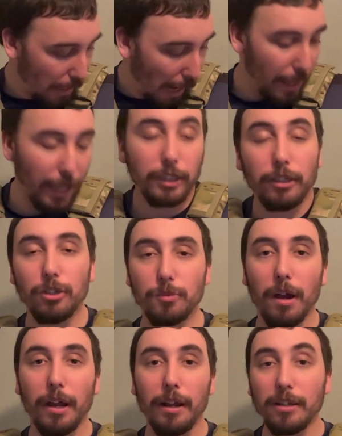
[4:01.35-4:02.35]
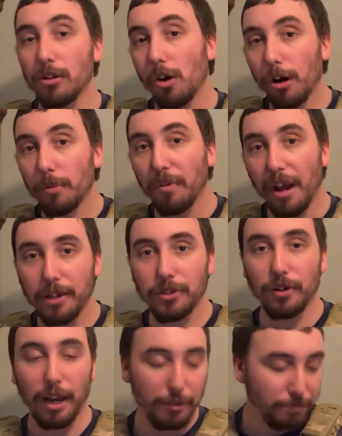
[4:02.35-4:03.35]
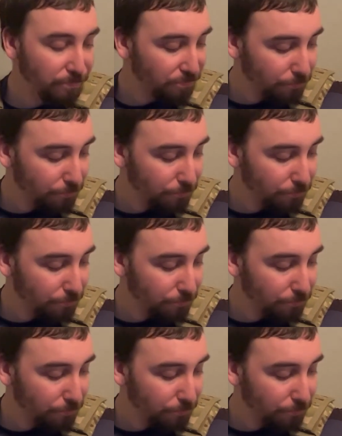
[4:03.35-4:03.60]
I like to use mine as an armrest, right?